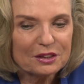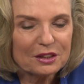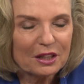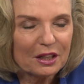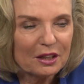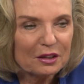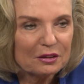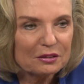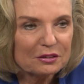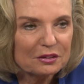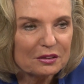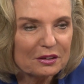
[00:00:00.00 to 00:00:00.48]

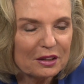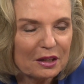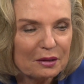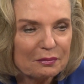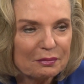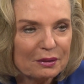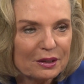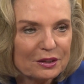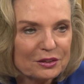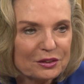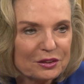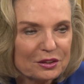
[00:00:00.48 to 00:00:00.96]
how do their
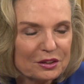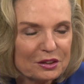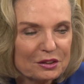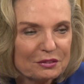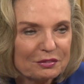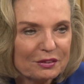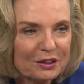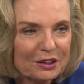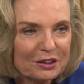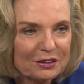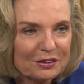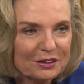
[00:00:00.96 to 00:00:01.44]
pensions
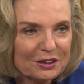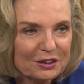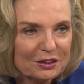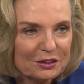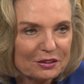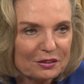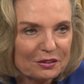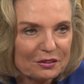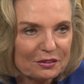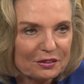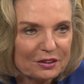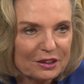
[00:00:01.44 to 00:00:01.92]
figure into
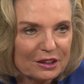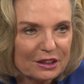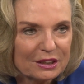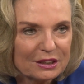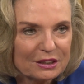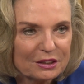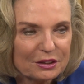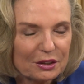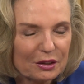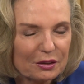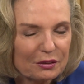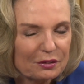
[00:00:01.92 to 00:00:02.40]
all things.
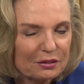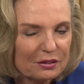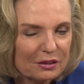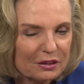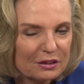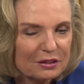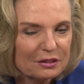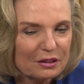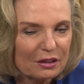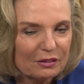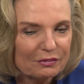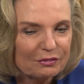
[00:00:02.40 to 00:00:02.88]
So
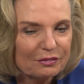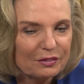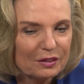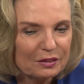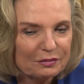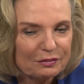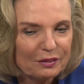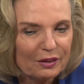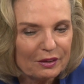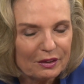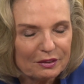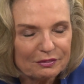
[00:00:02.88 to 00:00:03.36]
it's
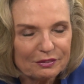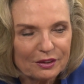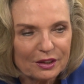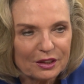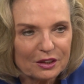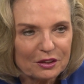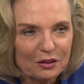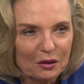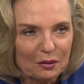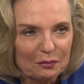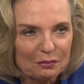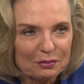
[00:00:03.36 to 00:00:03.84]
very, very
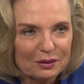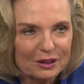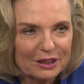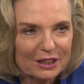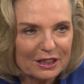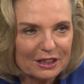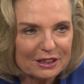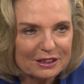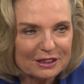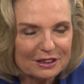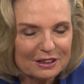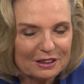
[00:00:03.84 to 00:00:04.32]

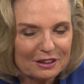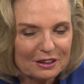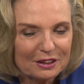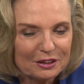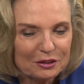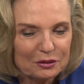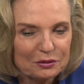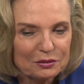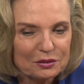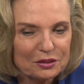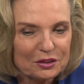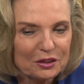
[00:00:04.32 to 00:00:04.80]
complicated. I think
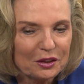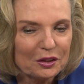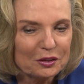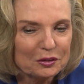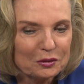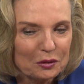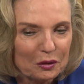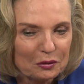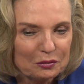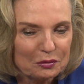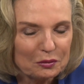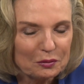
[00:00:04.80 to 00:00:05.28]
you start
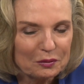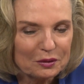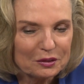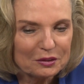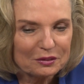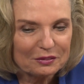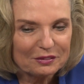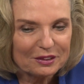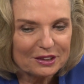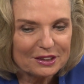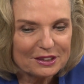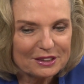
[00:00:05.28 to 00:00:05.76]
off on one
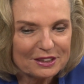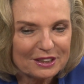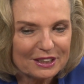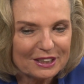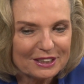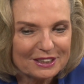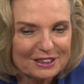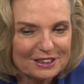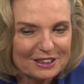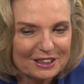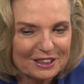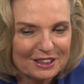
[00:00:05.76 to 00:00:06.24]
of these
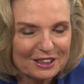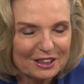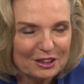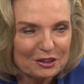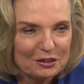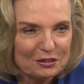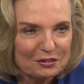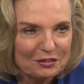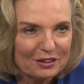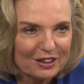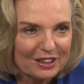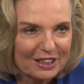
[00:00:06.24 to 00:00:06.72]
things and then
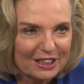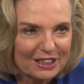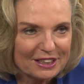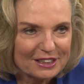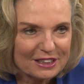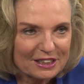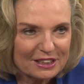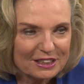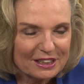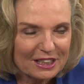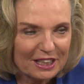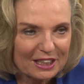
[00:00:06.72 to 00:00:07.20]
you realize
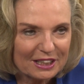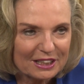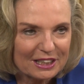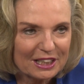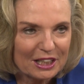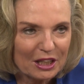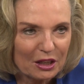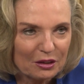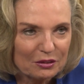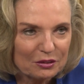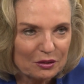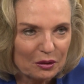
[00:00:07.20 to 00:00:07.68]
exactly
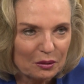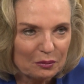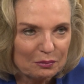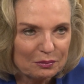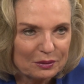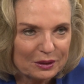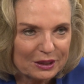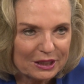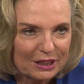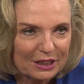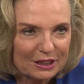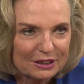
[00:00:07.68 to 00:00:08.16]
how
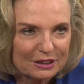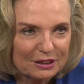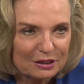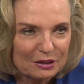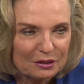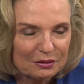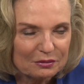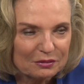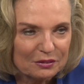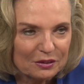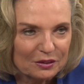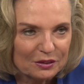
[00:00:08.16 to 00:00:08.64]
complicated
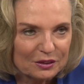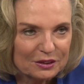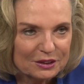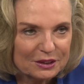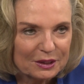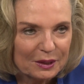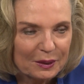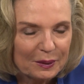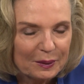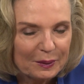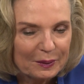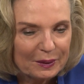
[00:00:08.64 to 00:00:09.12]
it
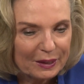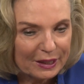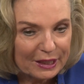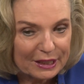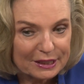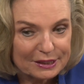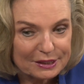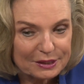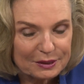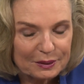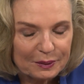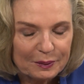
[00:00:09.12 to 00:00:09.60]

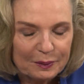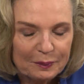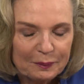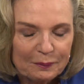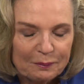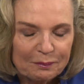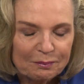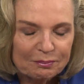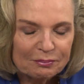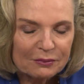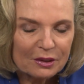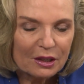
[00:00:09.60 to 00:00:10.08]
is.
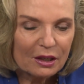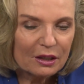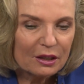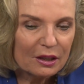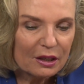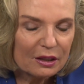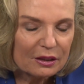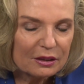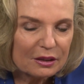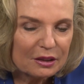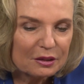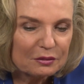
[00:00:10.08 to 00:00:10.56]

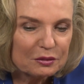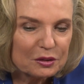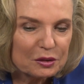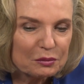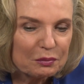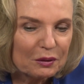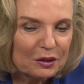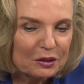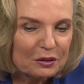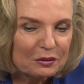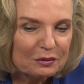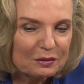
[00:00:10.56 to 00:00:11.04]
I
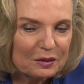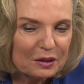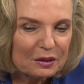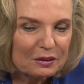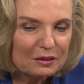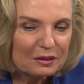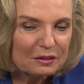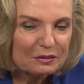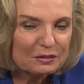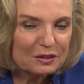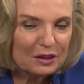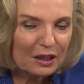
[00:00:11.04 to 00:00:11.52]

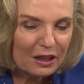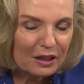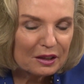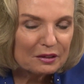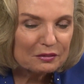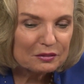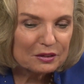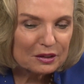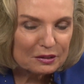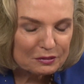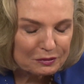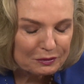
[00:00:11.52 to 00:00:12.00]

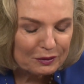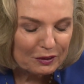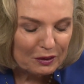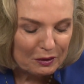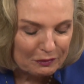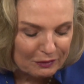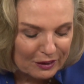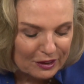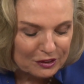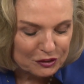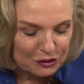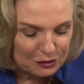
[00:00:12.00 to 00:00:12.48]
was very
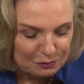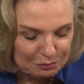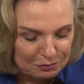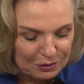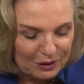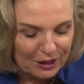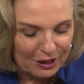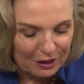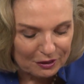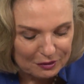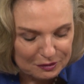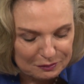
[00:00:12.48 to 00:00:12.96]
much
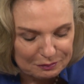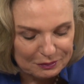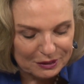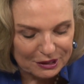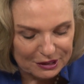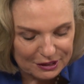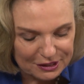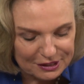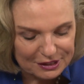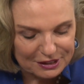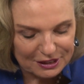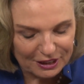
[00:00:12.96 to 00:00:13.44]
proud
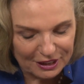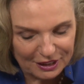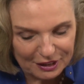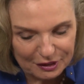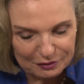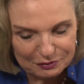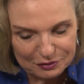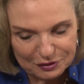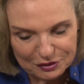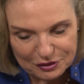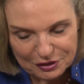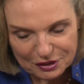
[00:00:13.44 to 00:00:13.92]
because I
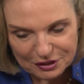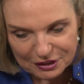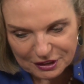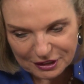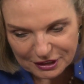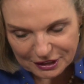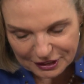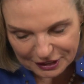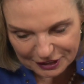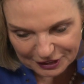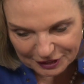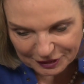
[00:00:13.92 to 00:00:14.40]
was
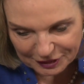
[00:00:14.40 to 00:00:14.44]
the